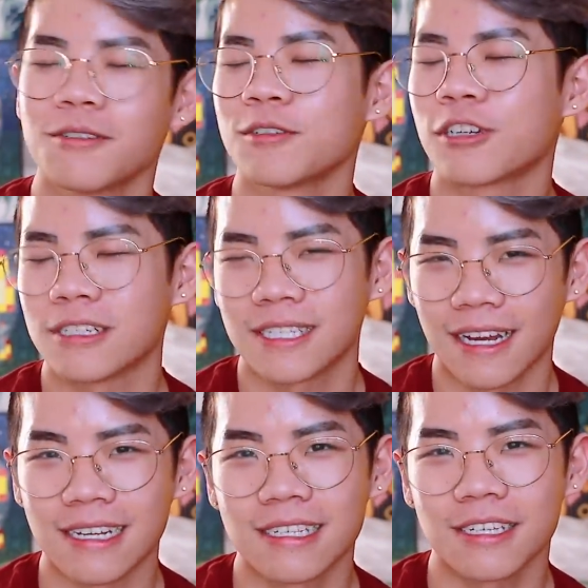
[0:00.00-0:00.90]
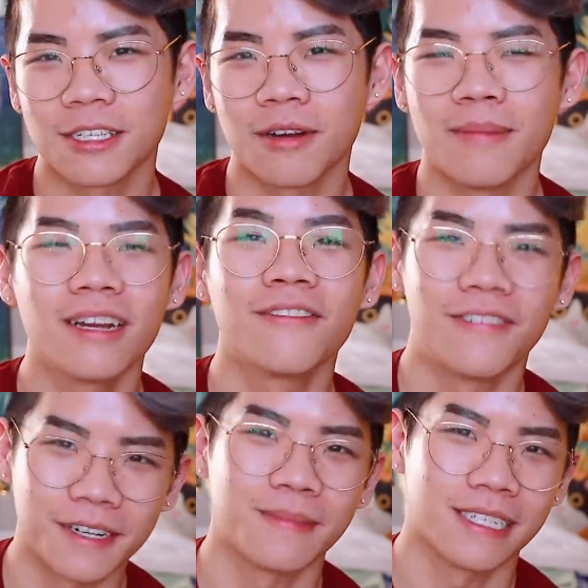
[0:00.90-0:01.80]
I also trust science, so I might have
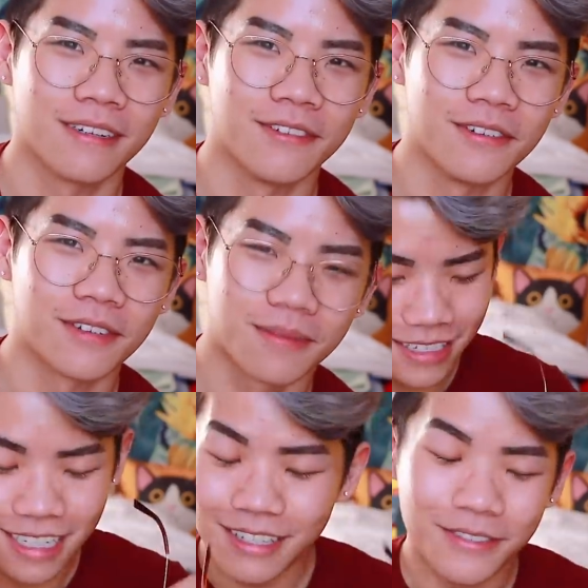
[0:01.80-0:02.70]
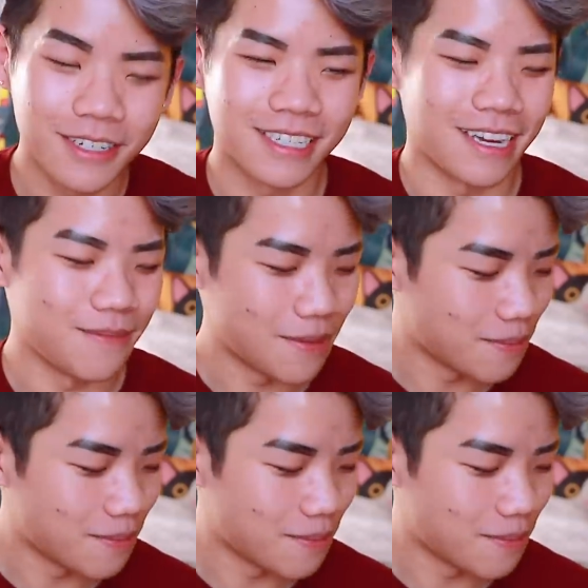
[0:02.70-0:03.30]
fucked myself over. It's not the first time,